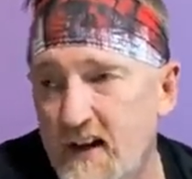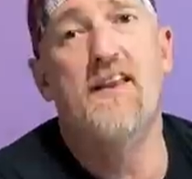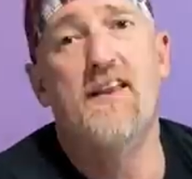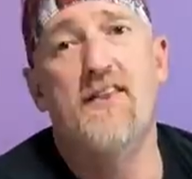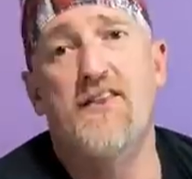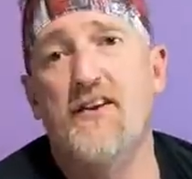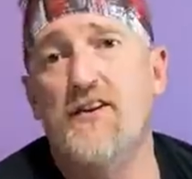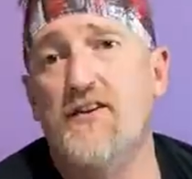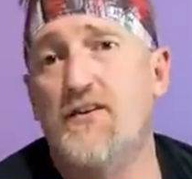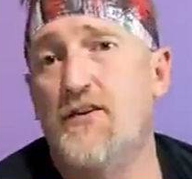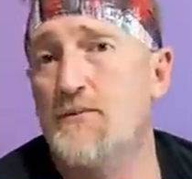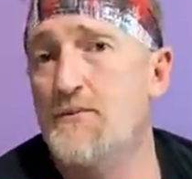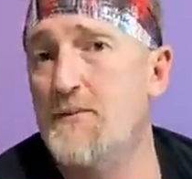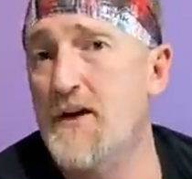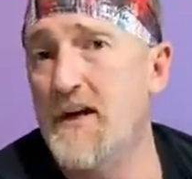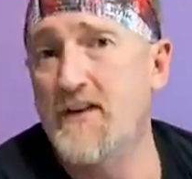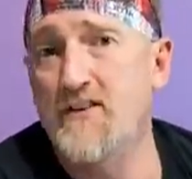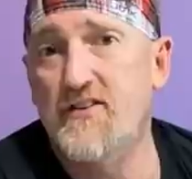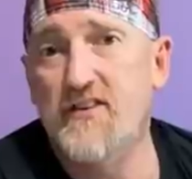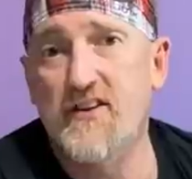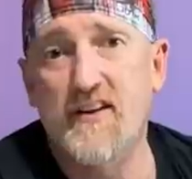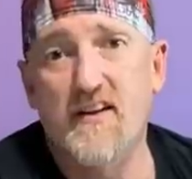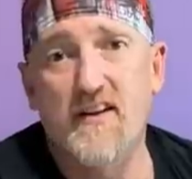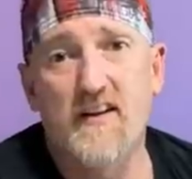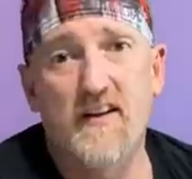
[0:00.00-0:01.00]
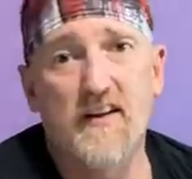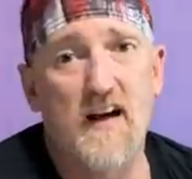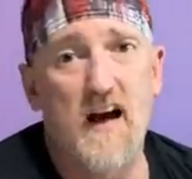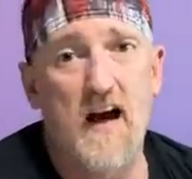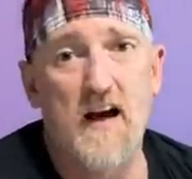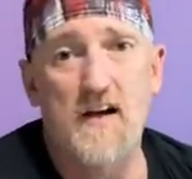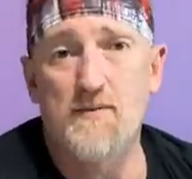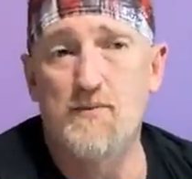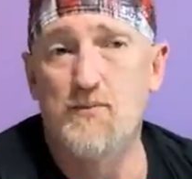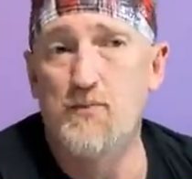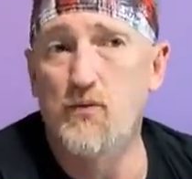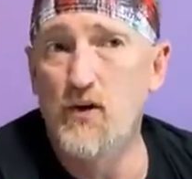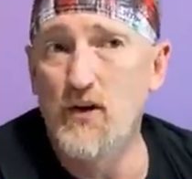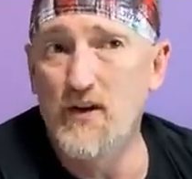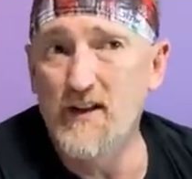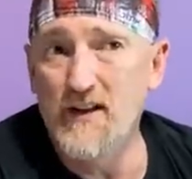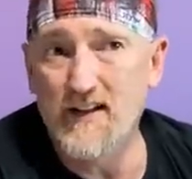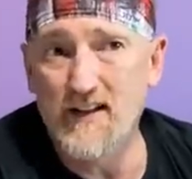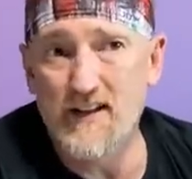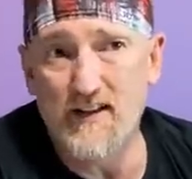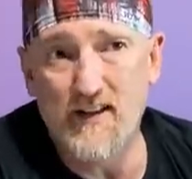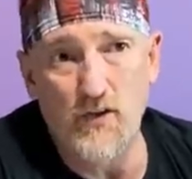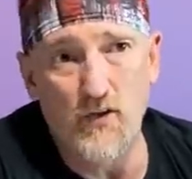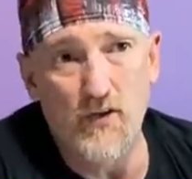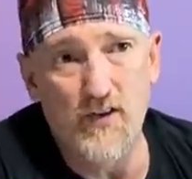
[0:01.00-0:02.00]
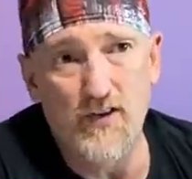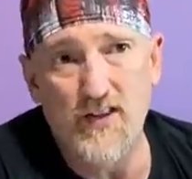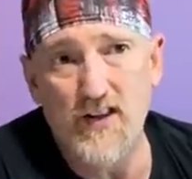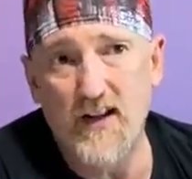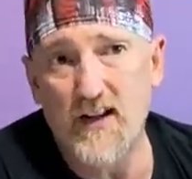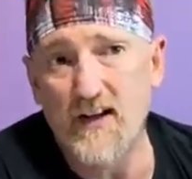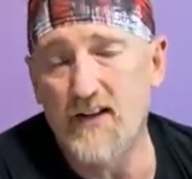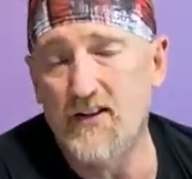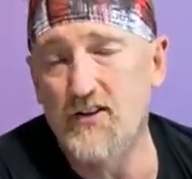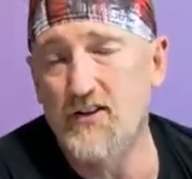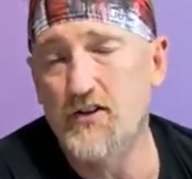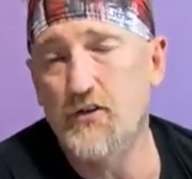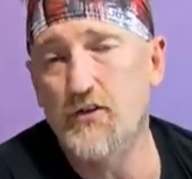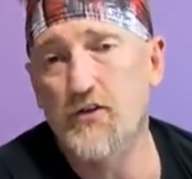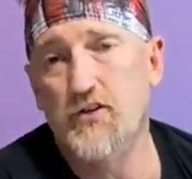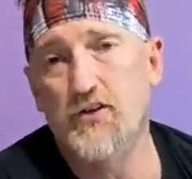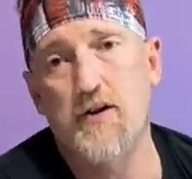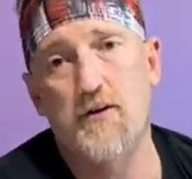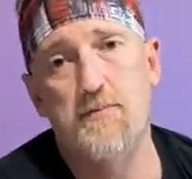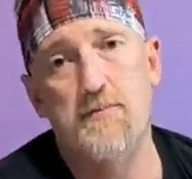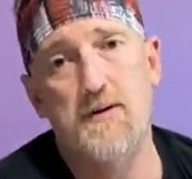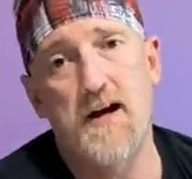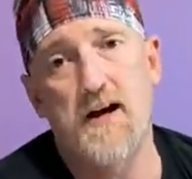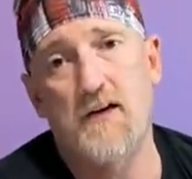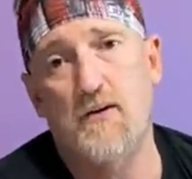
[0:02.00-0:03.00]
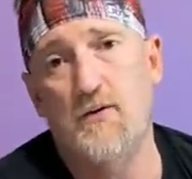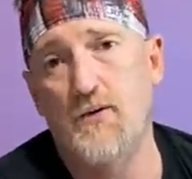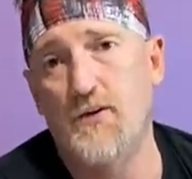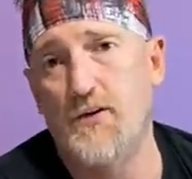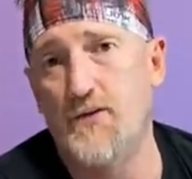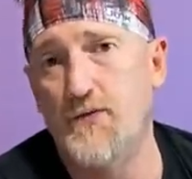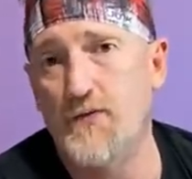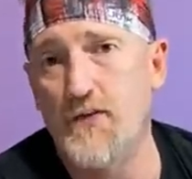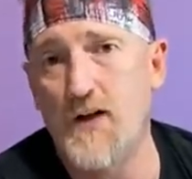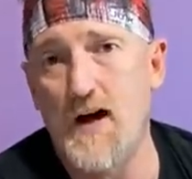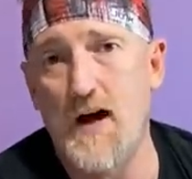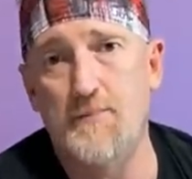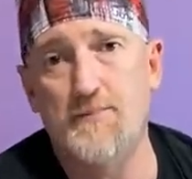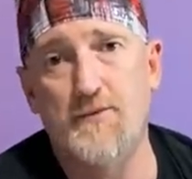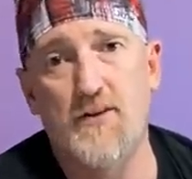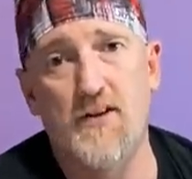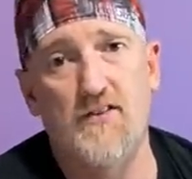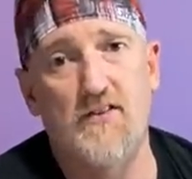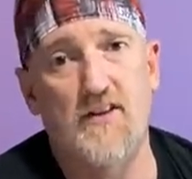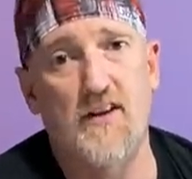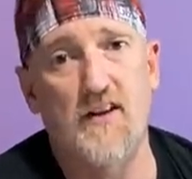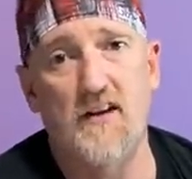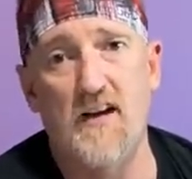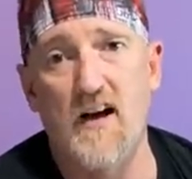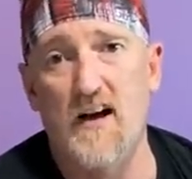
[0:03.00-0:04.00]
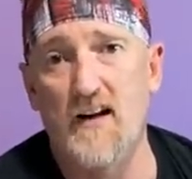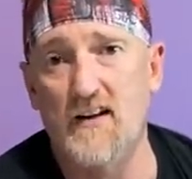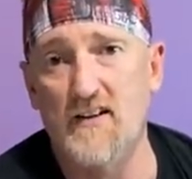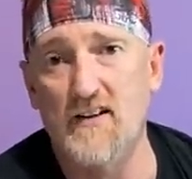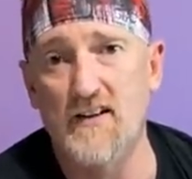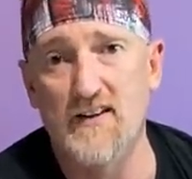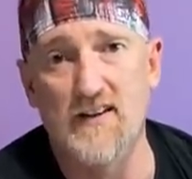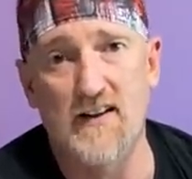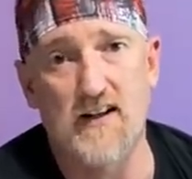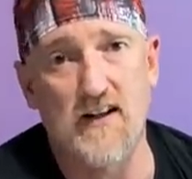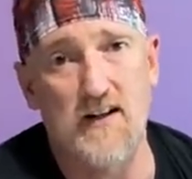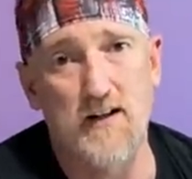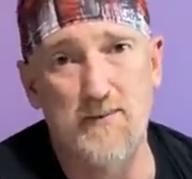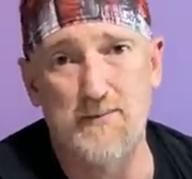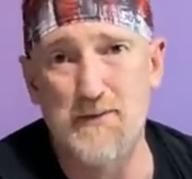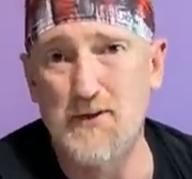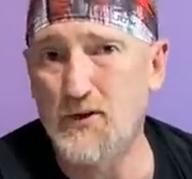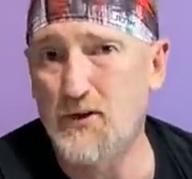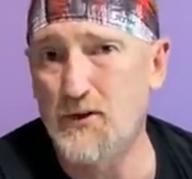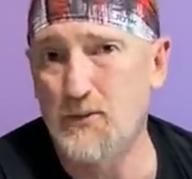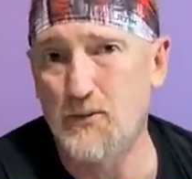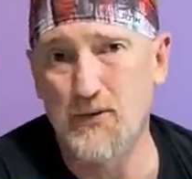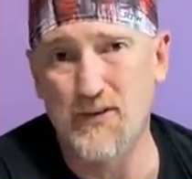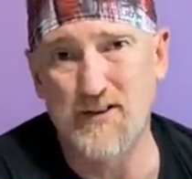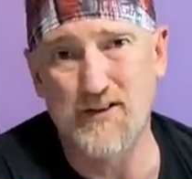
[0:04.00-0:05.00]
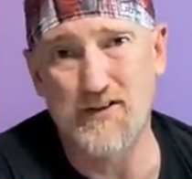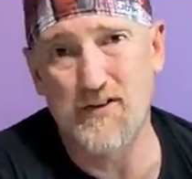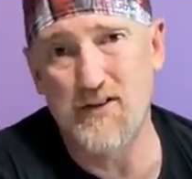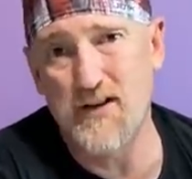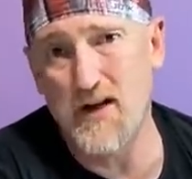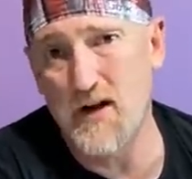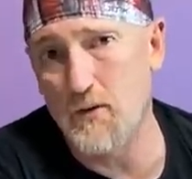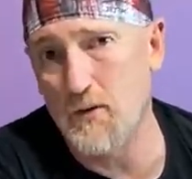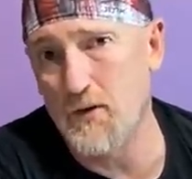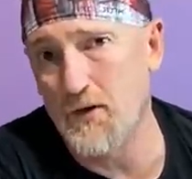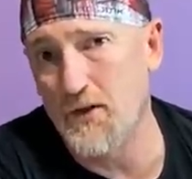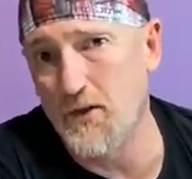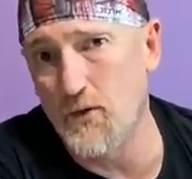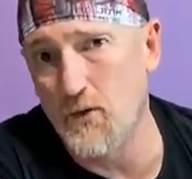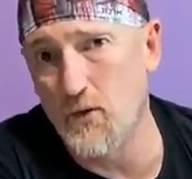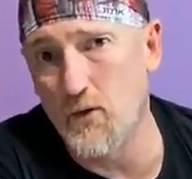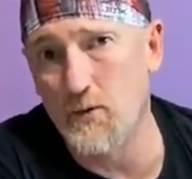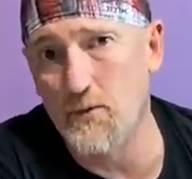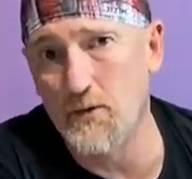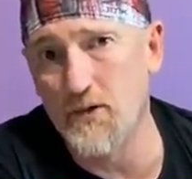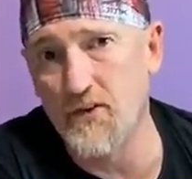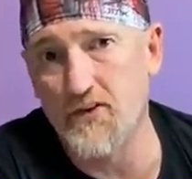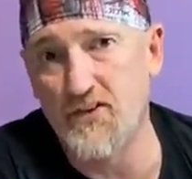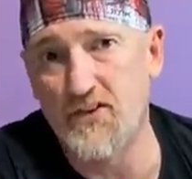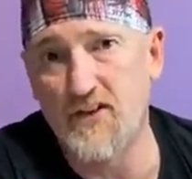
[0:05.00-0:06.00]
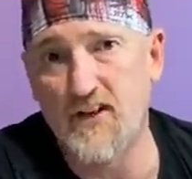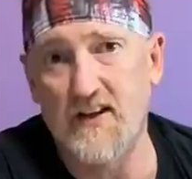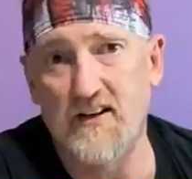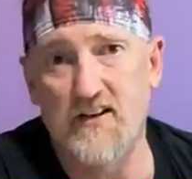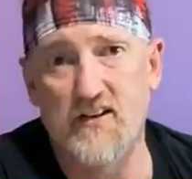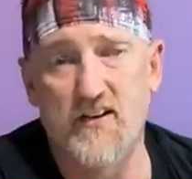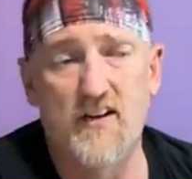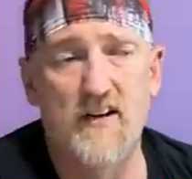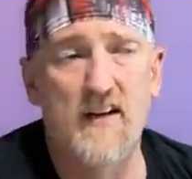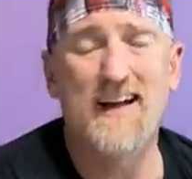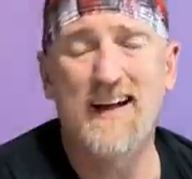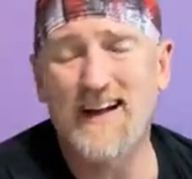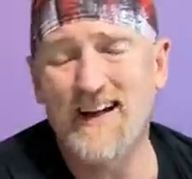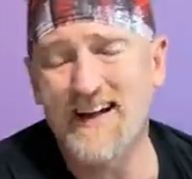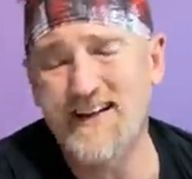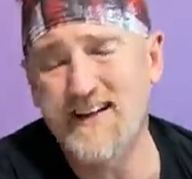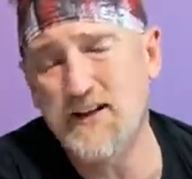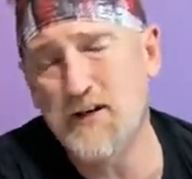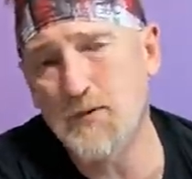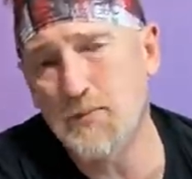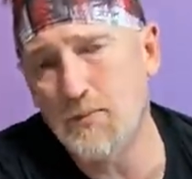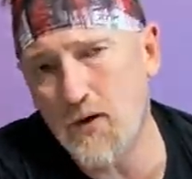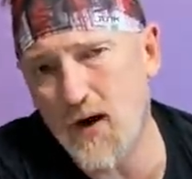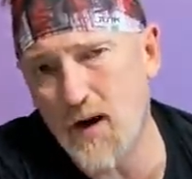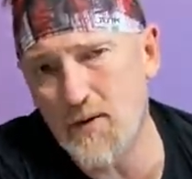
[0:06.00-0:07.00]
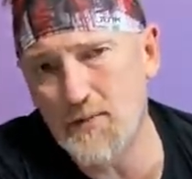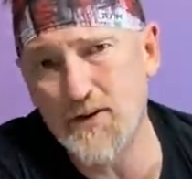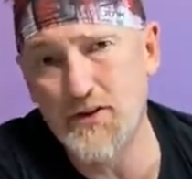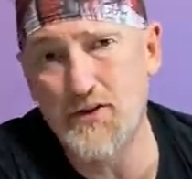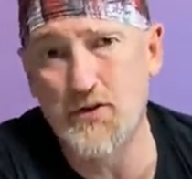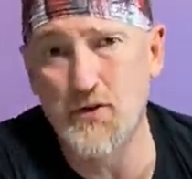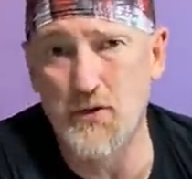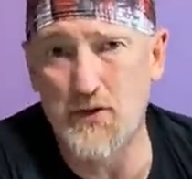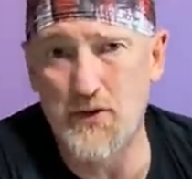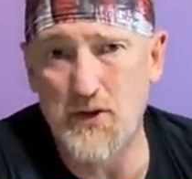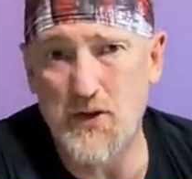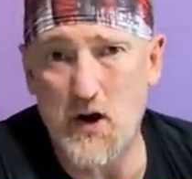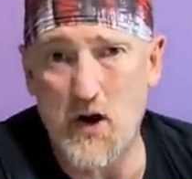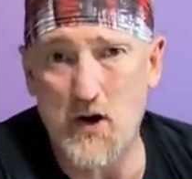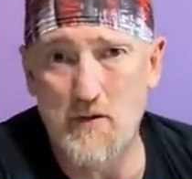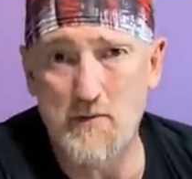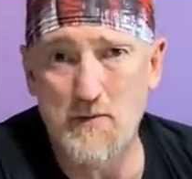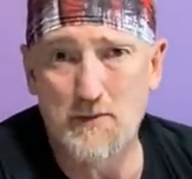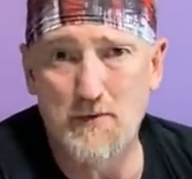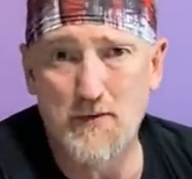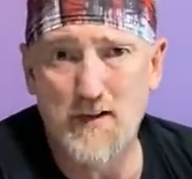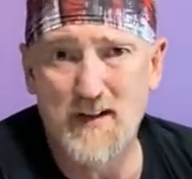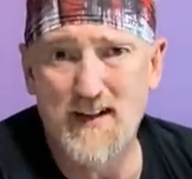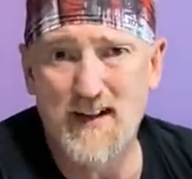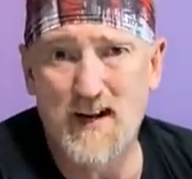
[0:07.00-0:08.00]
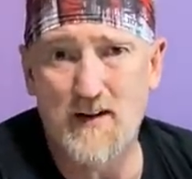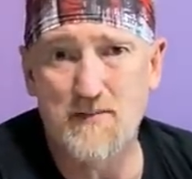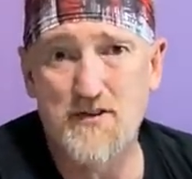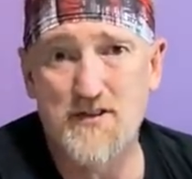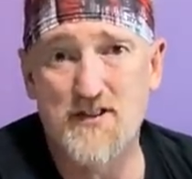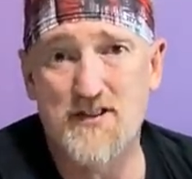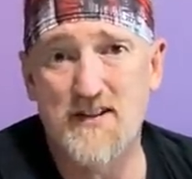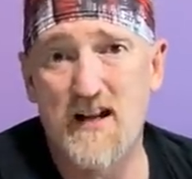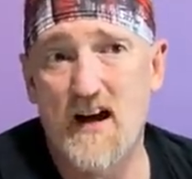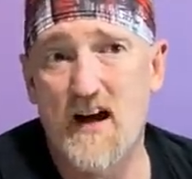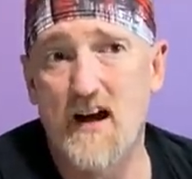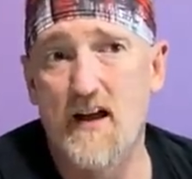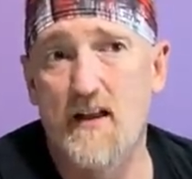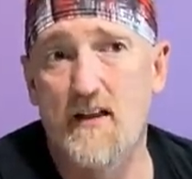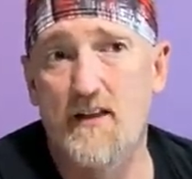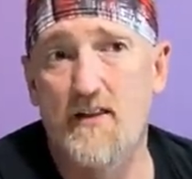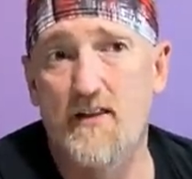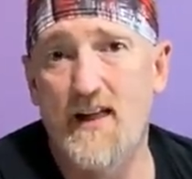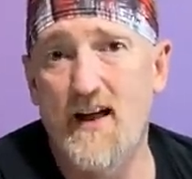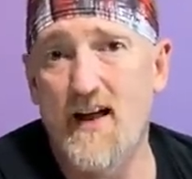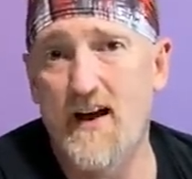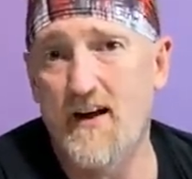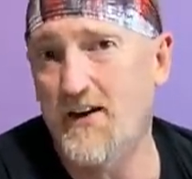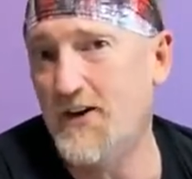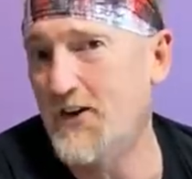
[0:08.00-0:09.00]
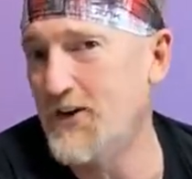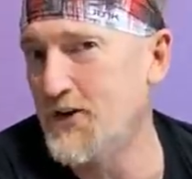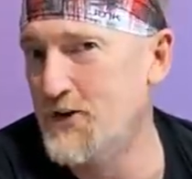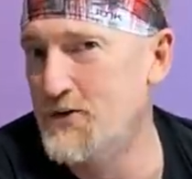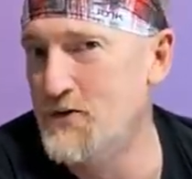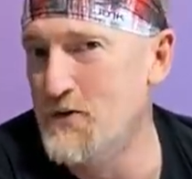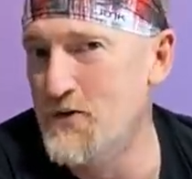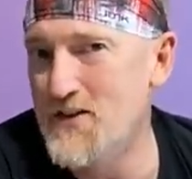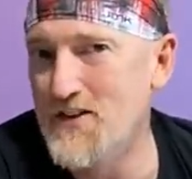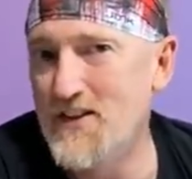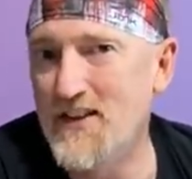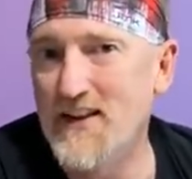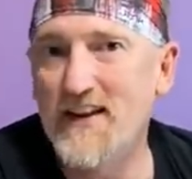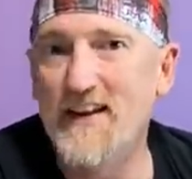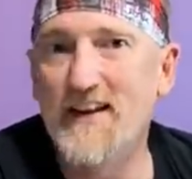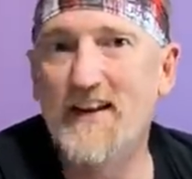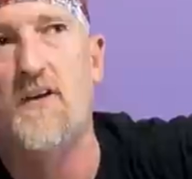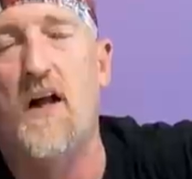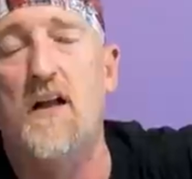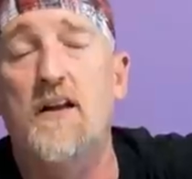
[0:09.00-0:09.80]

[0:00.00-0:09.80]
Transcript: That thing's amazing. I really, the only thing I had to do is come back with a flap disc and kind of clean that up. You could really do that with an orbital sander. And you could probably do it with the Arbor plane. I'm just not that good with it.